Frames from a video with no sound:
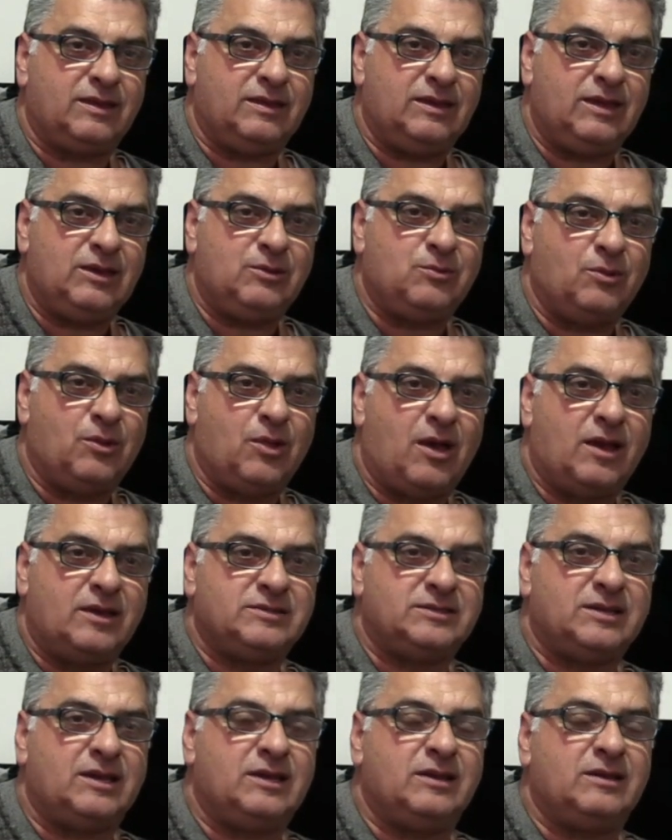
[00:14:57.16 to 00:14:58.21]

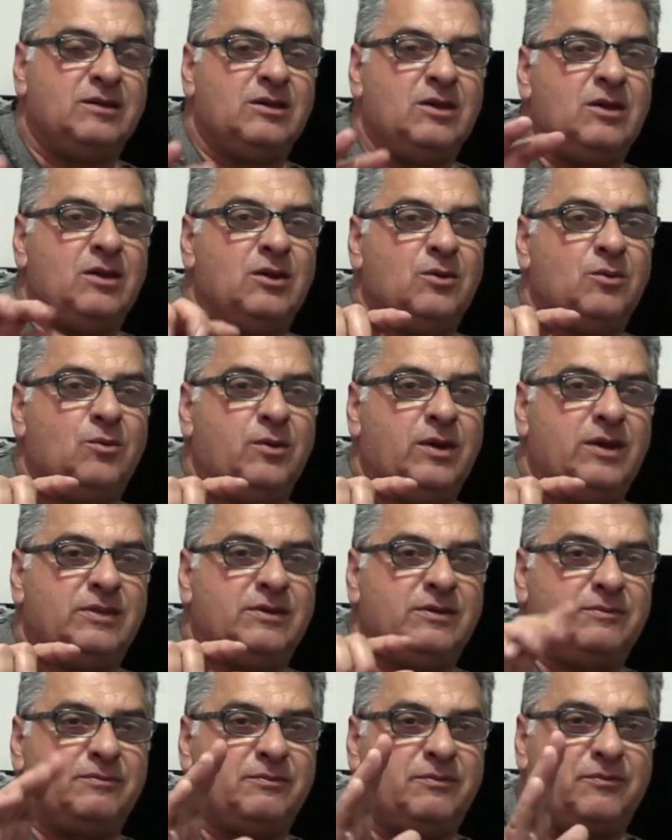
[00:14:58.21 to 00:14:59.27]
equalizer where
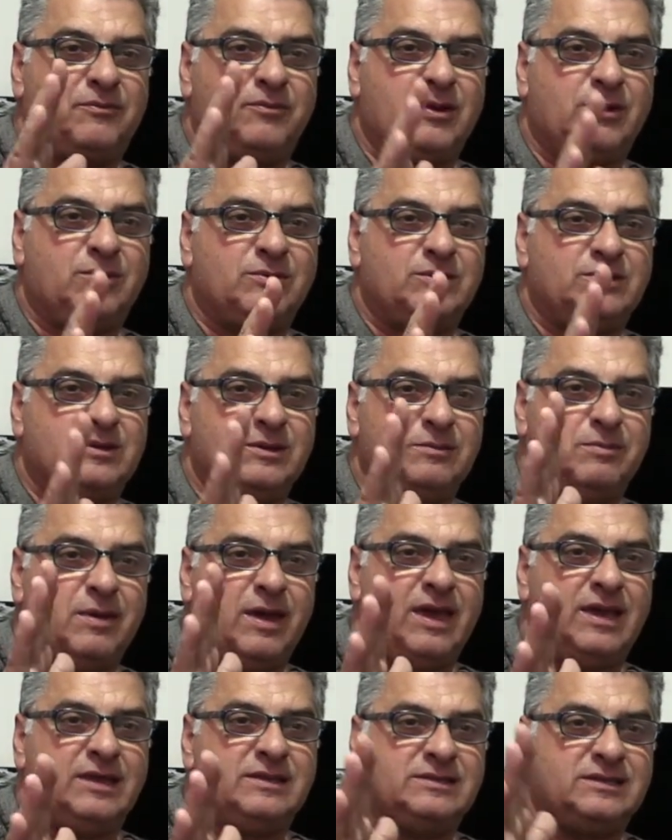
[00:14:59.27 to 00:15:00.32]
the frequency
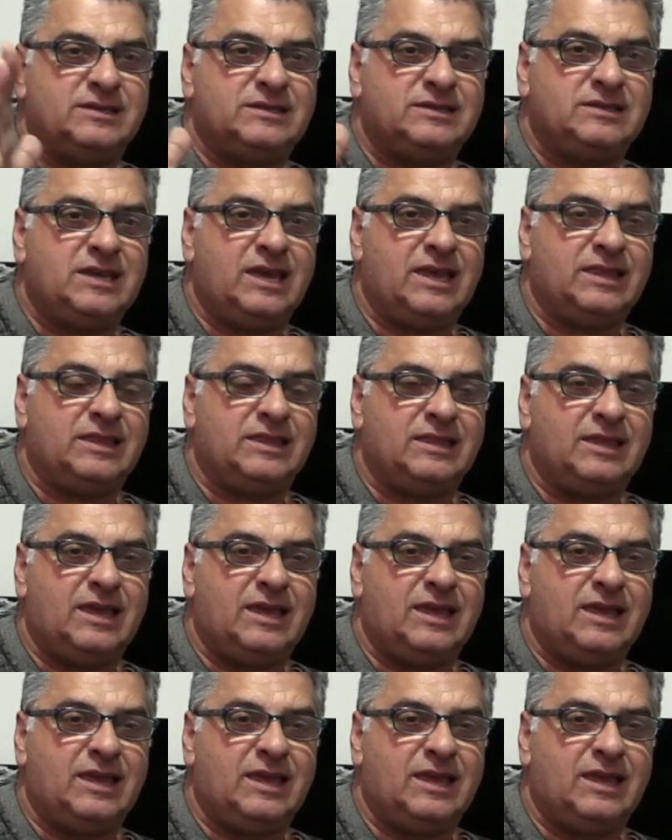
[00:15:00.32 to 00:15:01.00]
bands are set